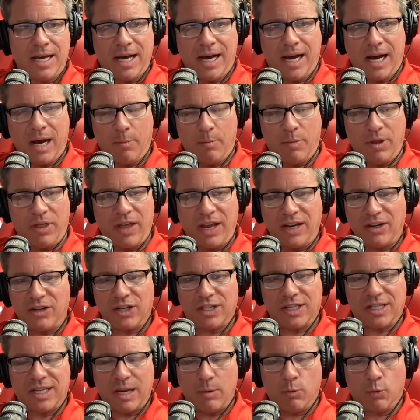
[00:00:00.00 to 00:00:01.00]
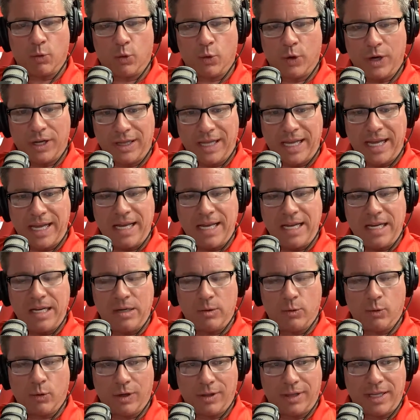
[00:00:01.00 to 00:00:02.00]
But they just seem
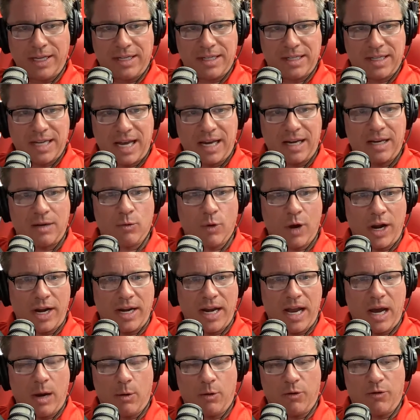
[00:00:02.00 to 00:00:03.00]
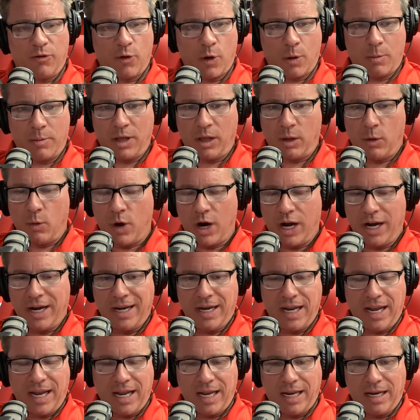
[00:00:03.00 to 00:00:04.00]
really, really set right now in Formula
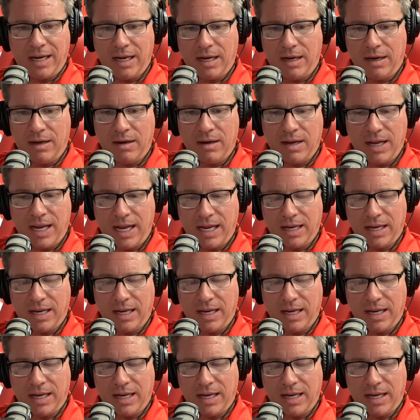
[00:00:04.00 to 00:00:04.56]
One in